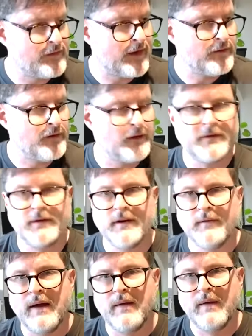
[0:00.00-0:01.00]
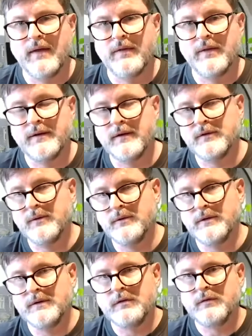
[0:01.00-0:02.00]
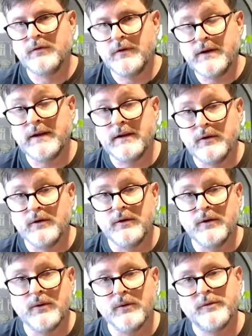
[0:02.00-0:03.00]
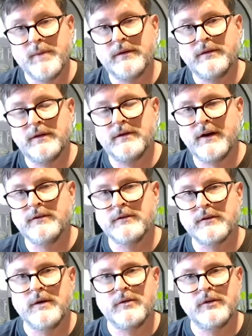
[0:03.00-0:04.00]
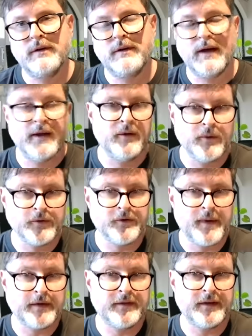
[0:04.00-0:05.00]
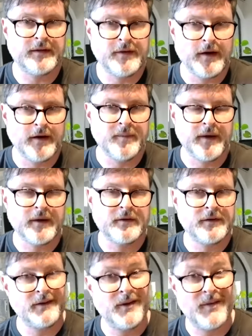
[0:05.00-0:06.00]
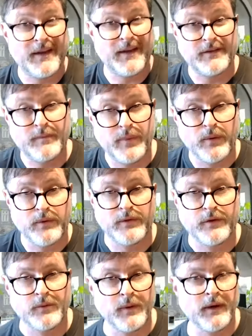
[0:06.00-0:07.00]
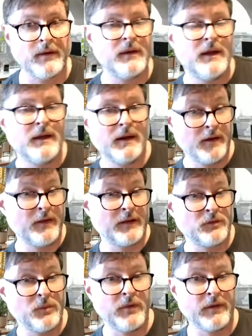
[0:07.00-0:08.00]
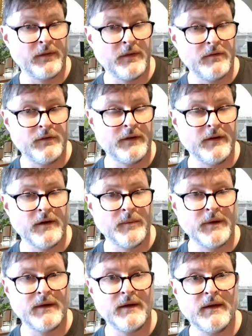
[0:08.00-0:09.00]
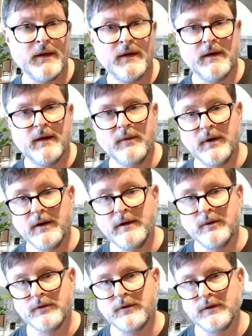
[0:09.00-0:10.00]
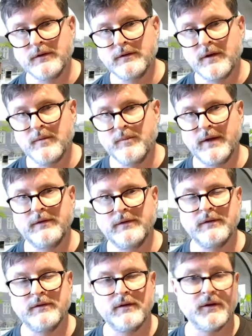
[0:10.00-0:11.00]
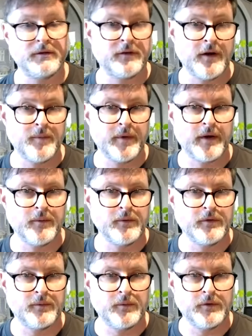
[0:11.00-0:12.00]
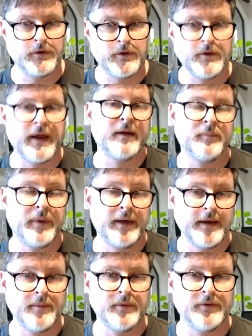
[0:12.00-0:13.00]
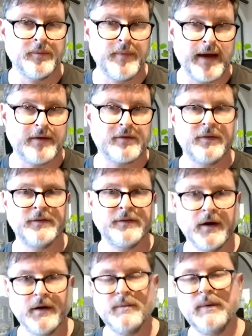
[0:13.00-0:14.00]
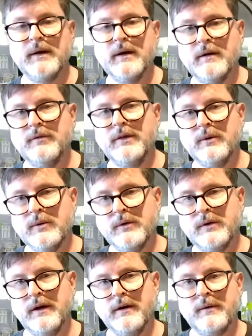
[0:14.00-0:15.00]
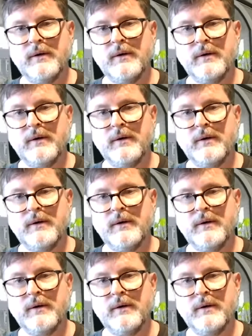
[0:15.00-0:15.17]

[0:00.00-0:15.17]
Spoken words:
technology around that does really good automatic transcription and automatic timing, because I know that's important as well. I know that's one thing that VidNami, when I looked at competitors a long time ago, was good at, being able to match the timing of the audio